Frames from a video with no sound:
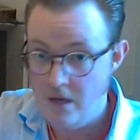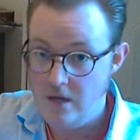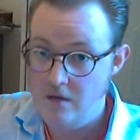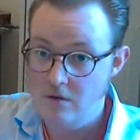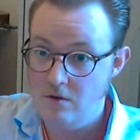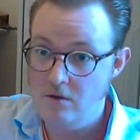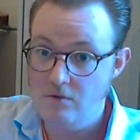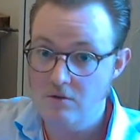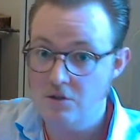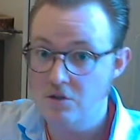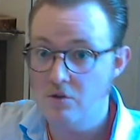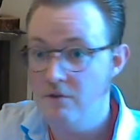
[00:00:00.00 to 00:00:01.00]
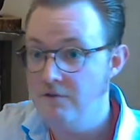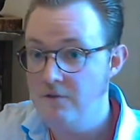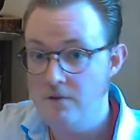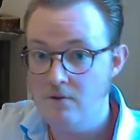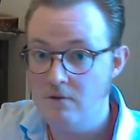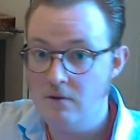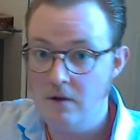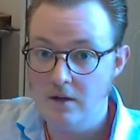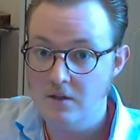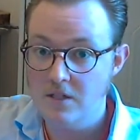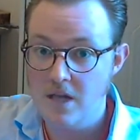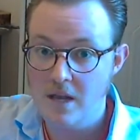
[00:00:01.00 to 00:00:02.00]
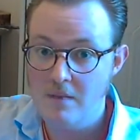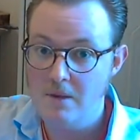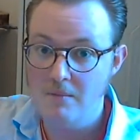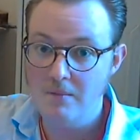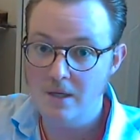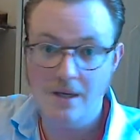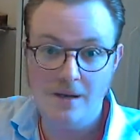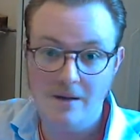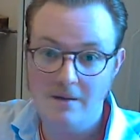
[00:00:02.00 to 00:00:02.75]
You enjoy a few in a day, maybe.